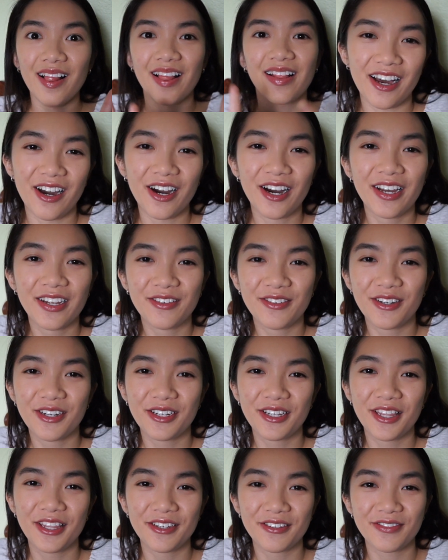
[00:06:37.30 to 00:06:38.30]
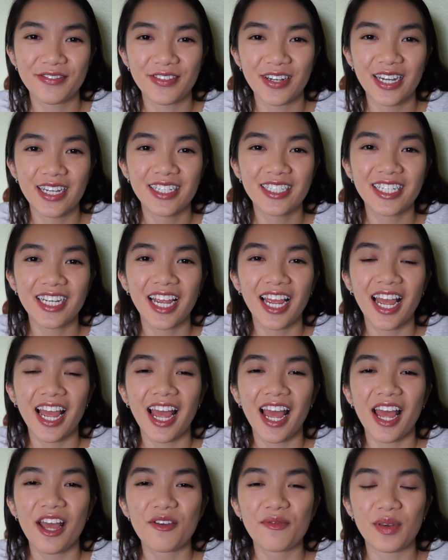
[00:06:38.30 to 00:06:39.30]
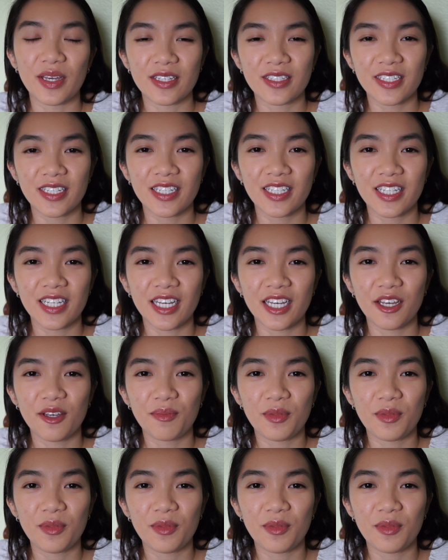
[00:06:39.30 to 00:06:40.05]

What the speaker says: on the French, basically,